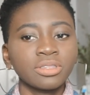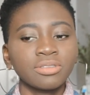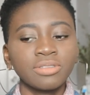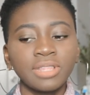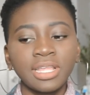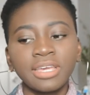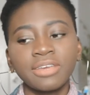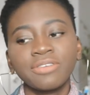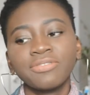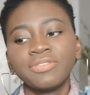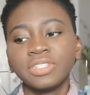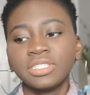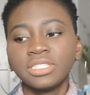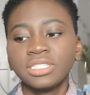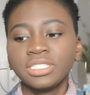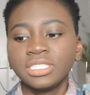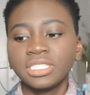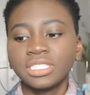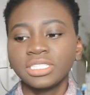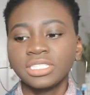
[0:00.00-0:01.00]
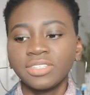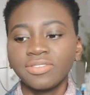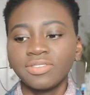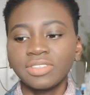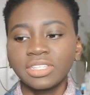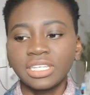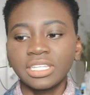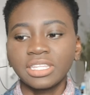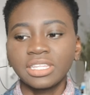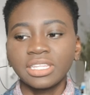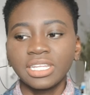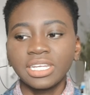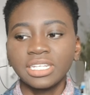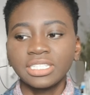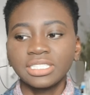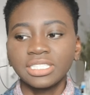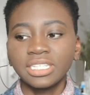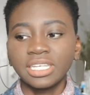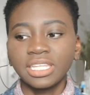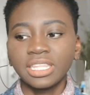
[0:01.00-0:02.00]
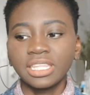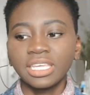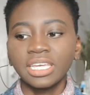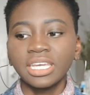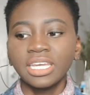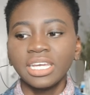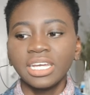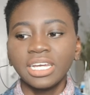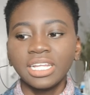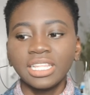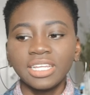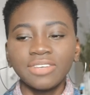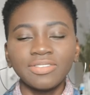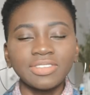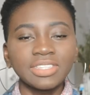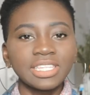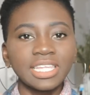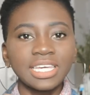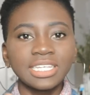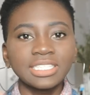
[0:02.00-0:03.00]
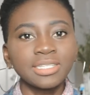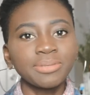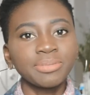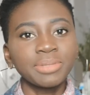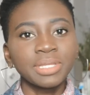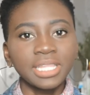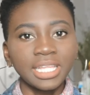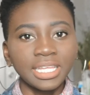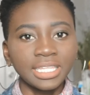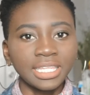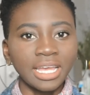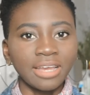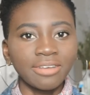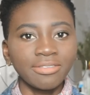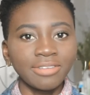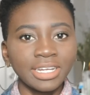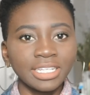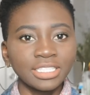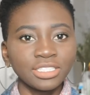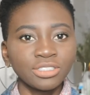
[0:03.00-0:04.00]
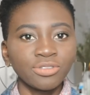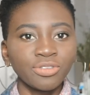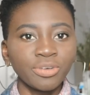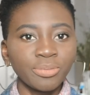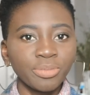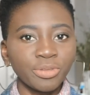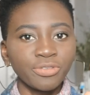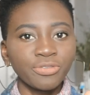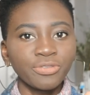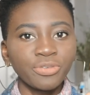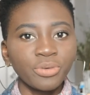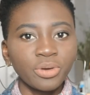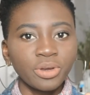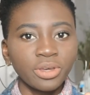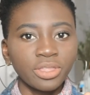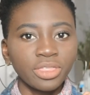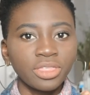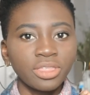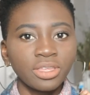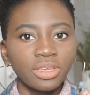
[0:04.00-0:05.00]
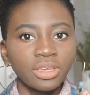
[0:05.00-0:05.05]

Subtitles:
like, 5th, 6th, 7th, 8th, 9th, 10th, 11th, like, something like that, right? So, from the 4th